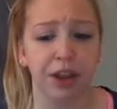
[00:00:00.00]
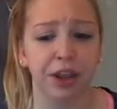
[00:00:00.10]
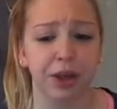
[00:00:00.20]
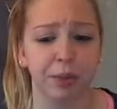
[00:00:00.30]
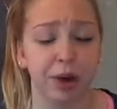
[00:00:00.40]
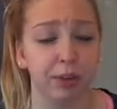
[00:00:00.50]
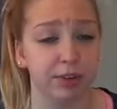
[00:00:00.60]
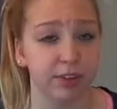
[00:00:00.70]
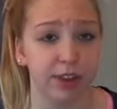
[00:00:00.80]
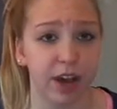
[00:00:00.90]
and then when I
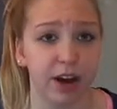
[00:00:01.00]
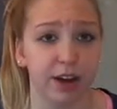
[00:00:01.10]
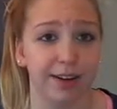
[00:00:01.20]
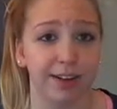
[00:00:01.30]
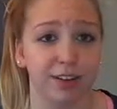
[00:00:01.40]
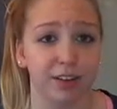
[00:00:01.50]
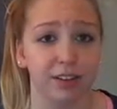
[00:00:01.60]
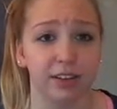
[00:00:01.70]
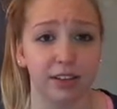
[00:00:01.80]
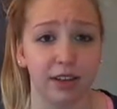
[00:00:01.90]
was there, it
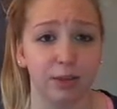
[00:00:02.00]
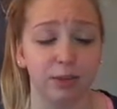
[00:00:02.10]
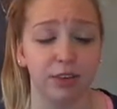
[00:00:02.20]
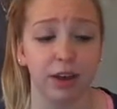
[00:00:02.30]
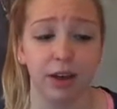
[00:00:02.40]
just seemed